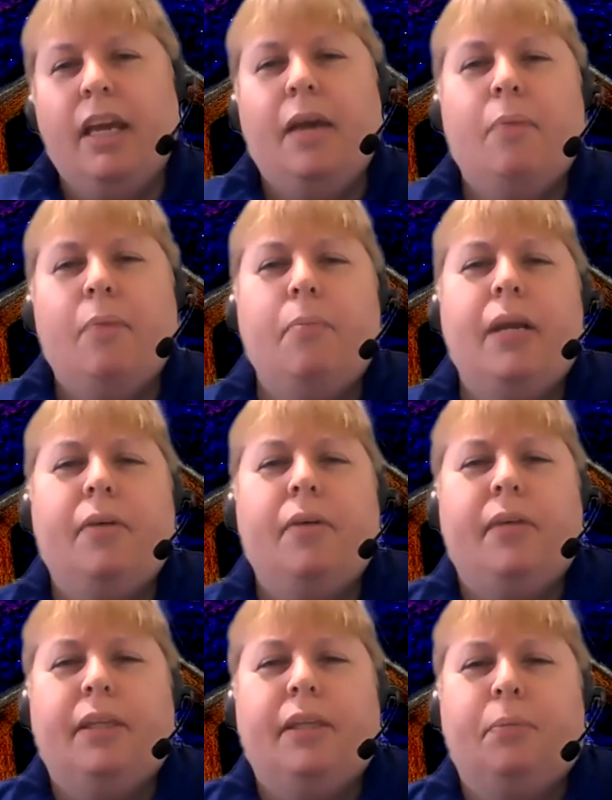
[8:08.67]

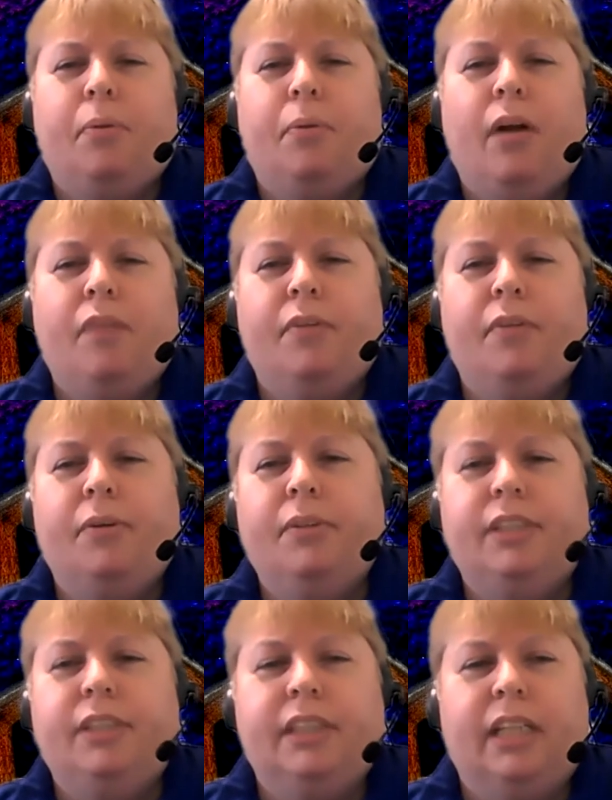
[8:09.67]
Mary, the prophet,
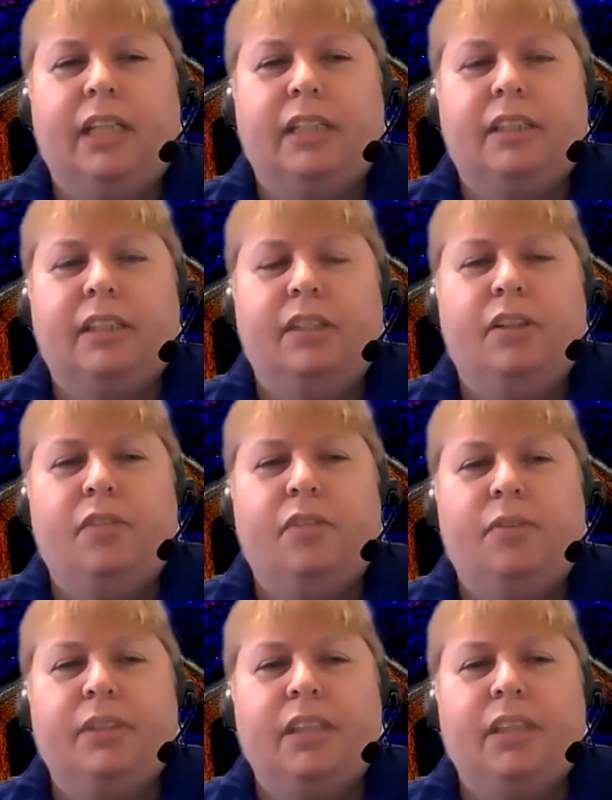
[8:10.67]
urges us to look
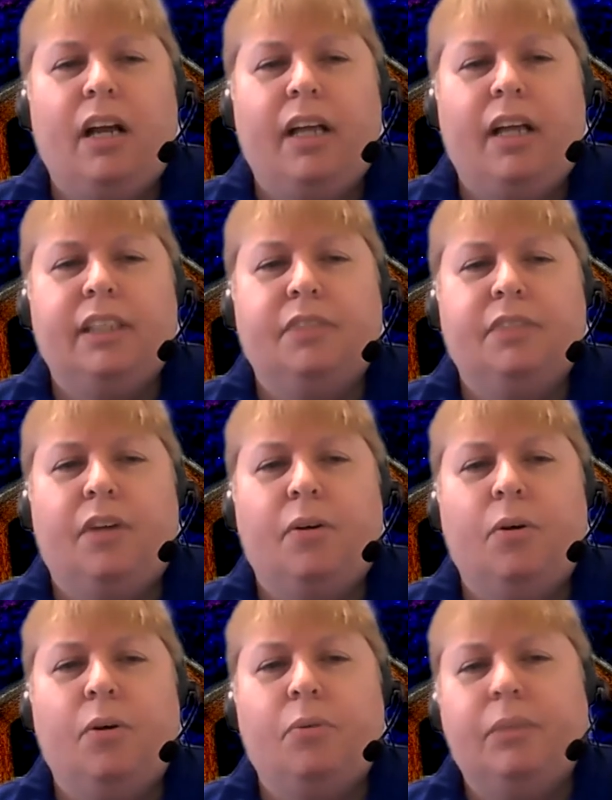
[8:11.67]
for signs of our
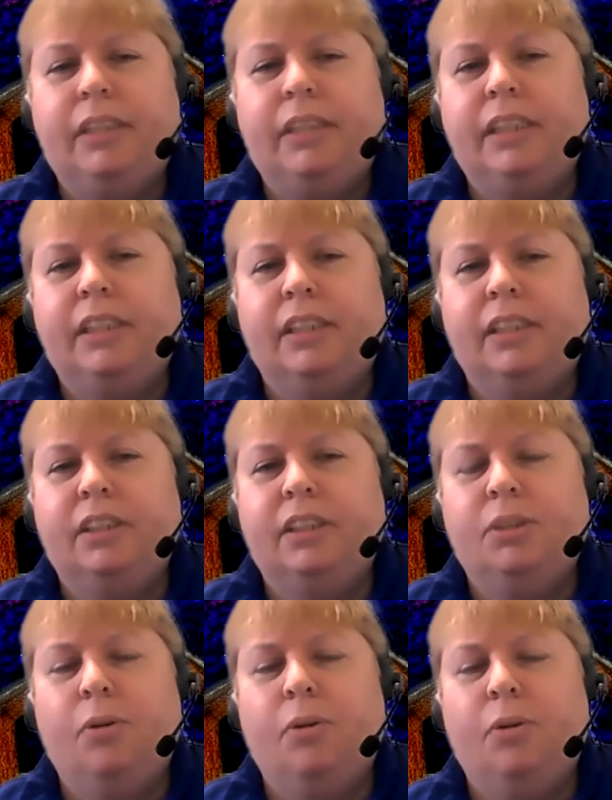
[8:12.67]
own resistance
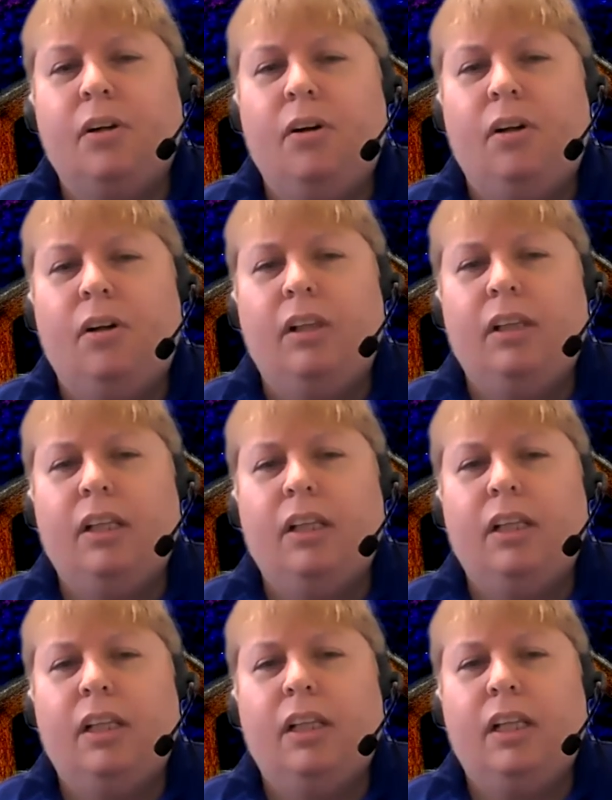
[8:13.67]
to our call.
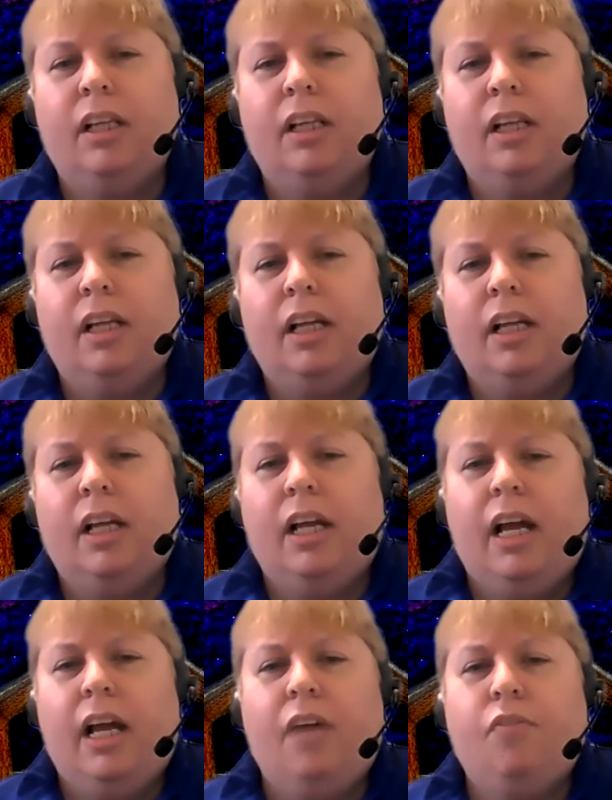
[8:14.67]

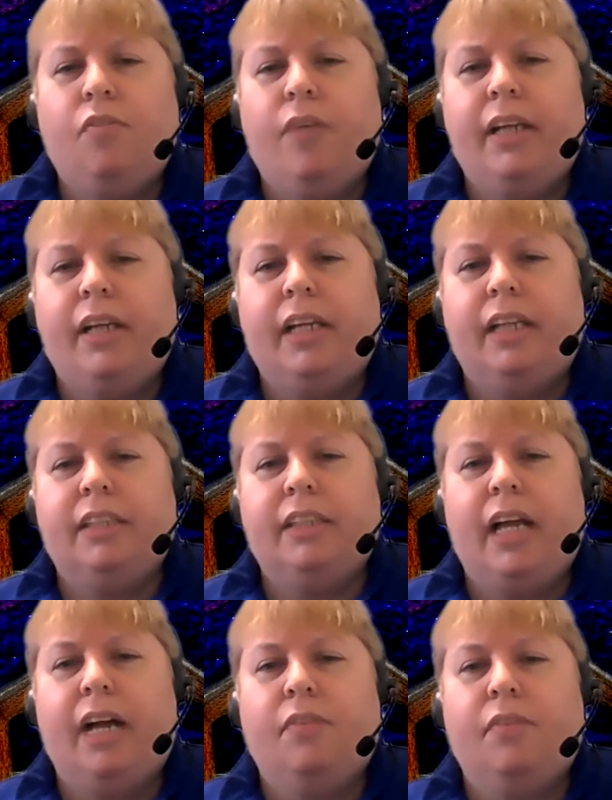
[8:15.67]
How frightening to
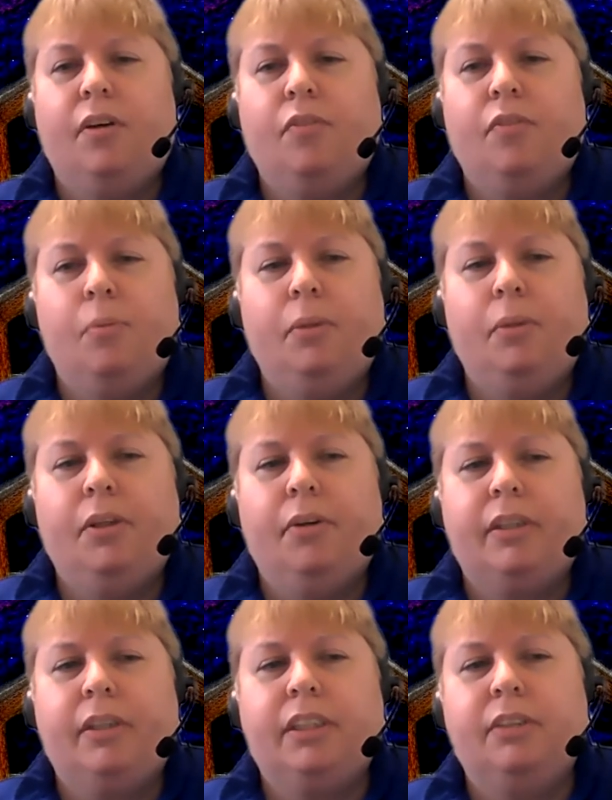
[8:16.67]
have our familiar
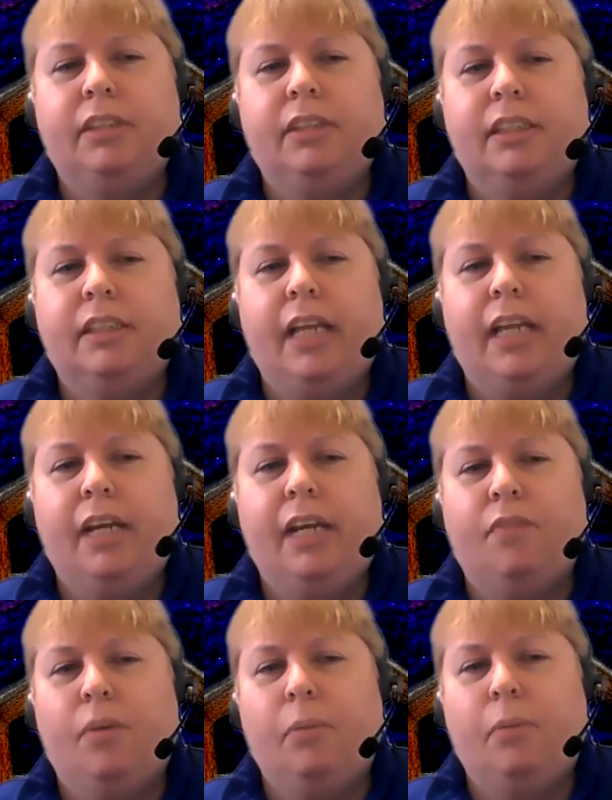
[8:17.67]
excuses taken
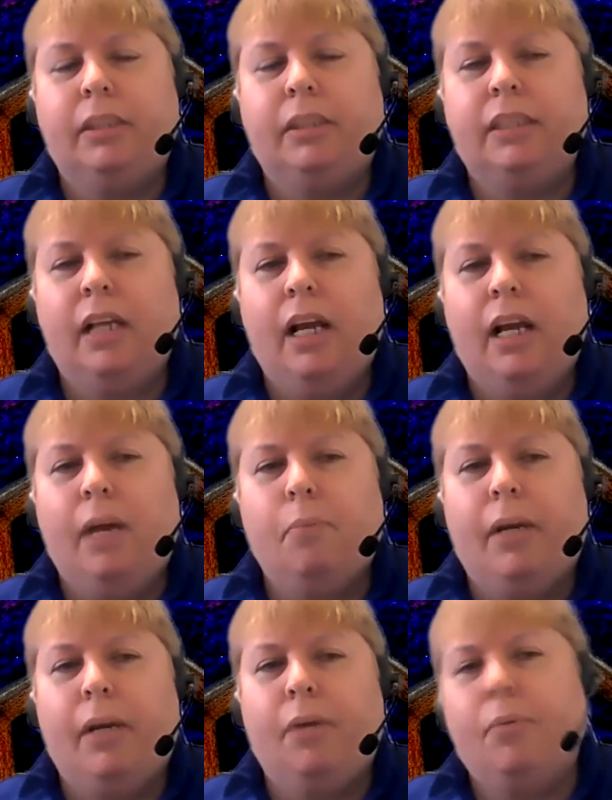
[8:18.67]
from us
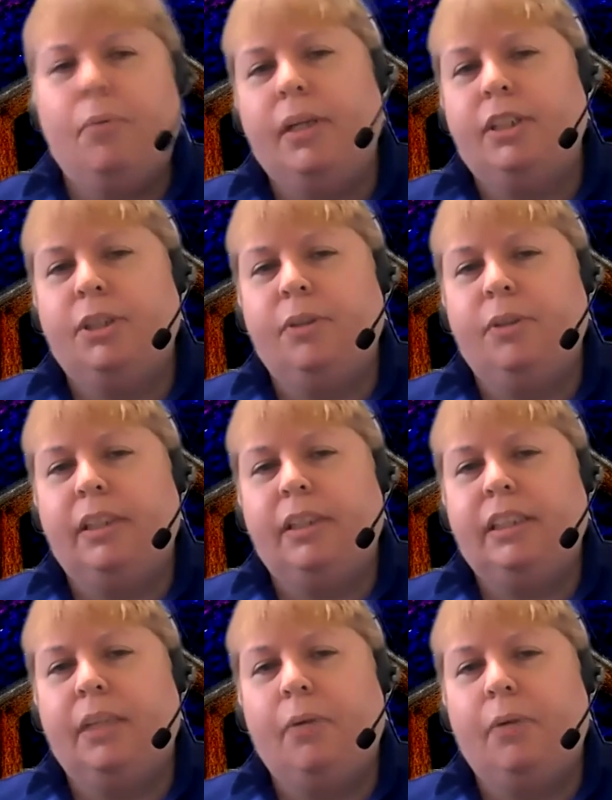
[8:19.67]
by a reassurance
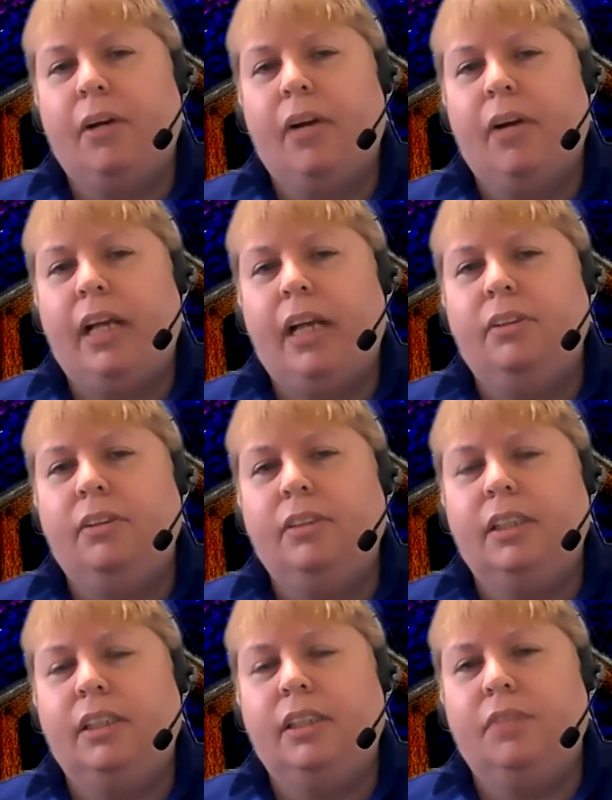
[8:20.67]
that we are held
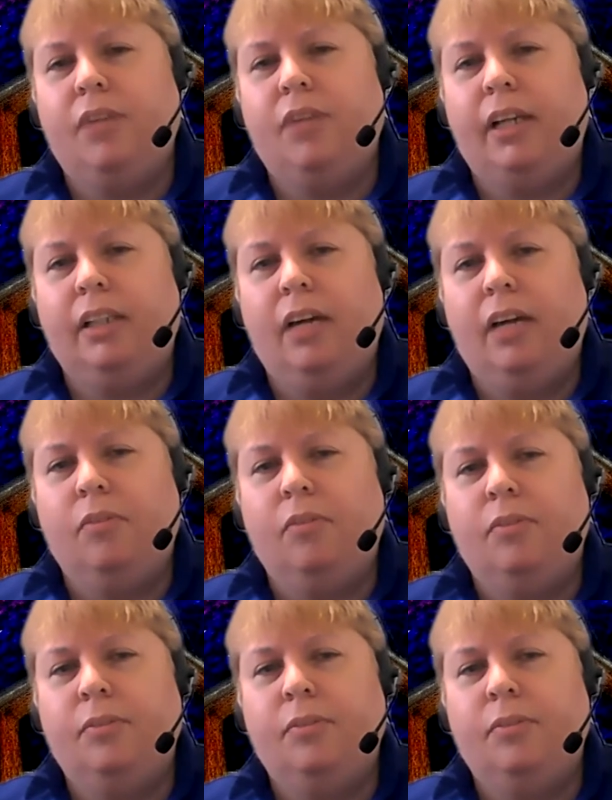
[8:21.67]
in divine love.